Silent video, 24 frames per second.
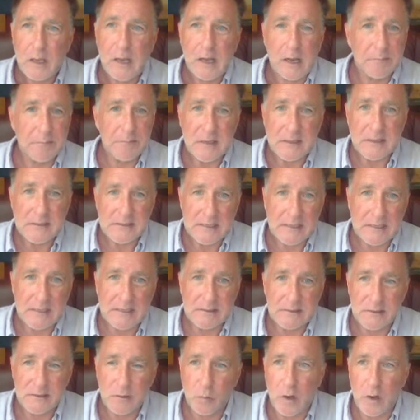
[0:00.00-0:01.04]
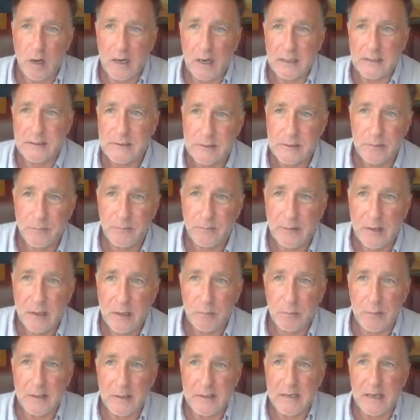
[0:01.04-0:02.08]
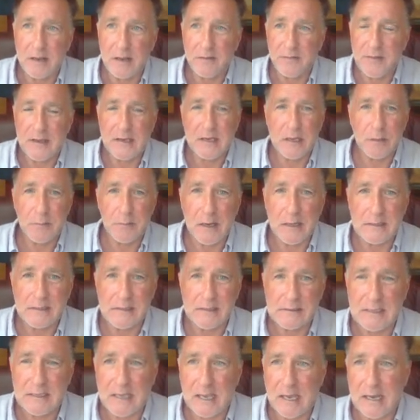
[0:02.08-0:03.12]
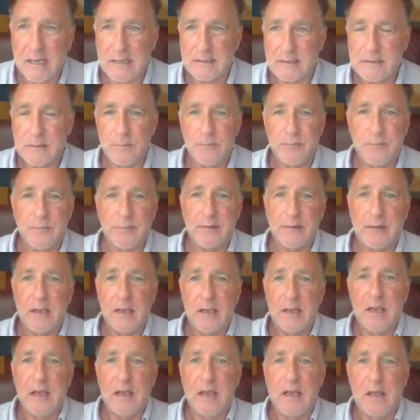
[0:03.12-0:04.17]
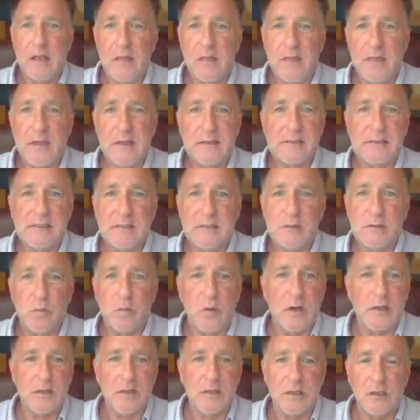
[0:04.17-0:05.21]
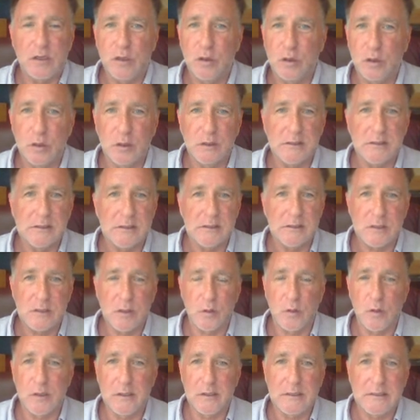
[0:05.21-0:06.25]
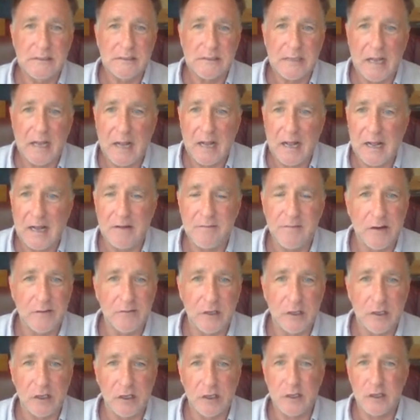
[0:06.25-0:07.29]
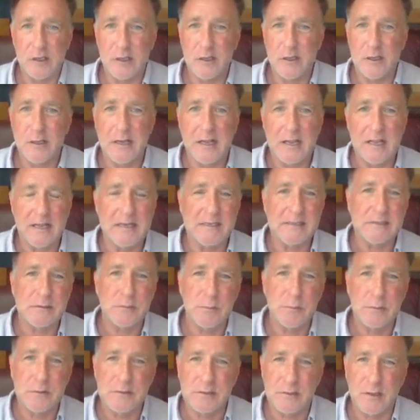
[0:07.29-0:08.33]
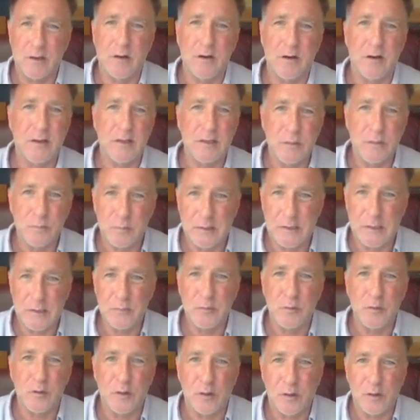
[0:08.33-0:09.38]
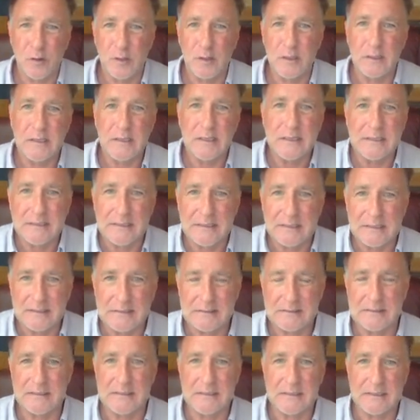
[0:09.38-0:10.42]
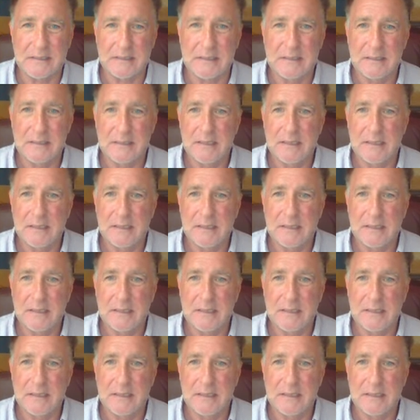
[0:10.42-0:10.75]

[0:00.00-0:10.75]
I'm not saying it's a wash, but now think about this, guys. This is one of the coolest stories I've ever heard, and it's bizarre that people are against it.